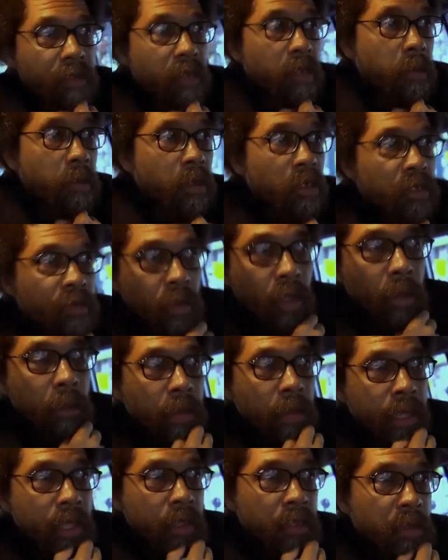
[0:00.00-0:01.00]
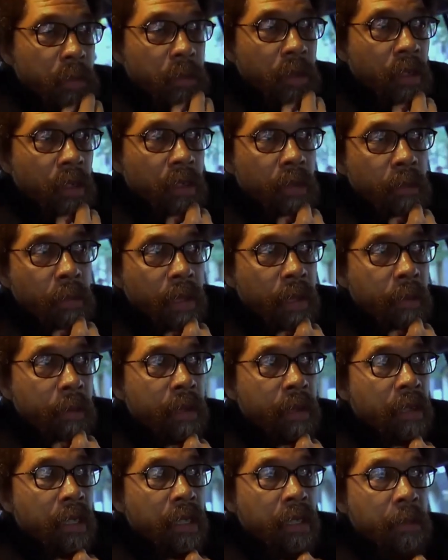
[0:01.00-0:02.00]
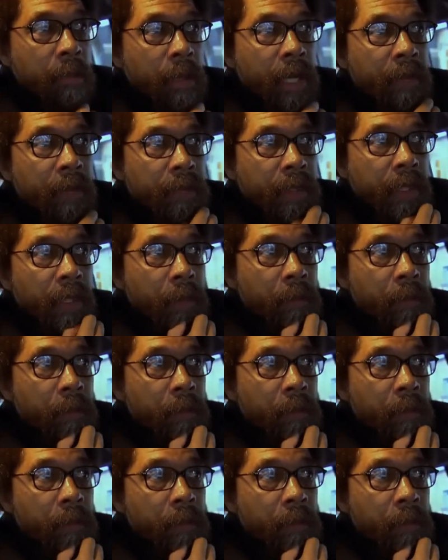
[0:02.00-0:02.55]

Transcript: for the most part, Plato was talking primarily about